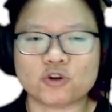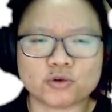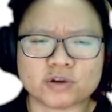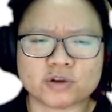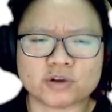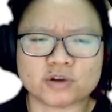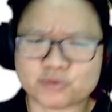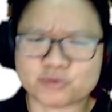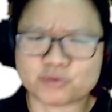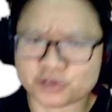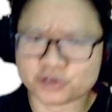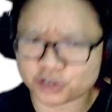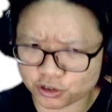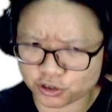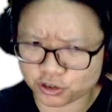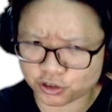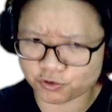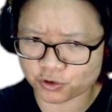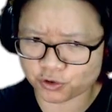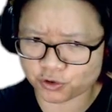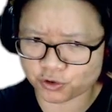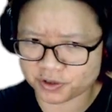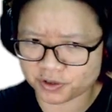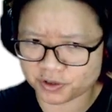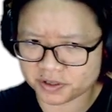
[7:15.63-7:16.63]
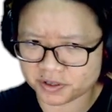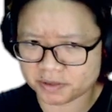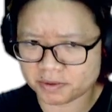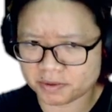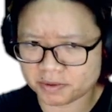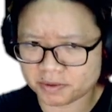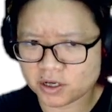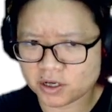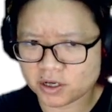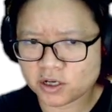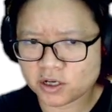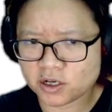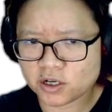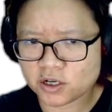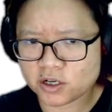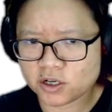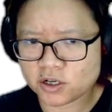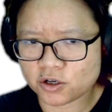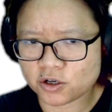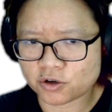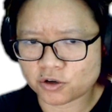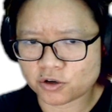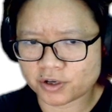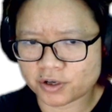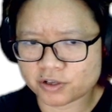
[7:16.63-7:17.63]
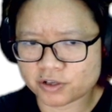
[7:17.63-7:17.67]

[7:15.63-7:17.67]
the precision of the question, right?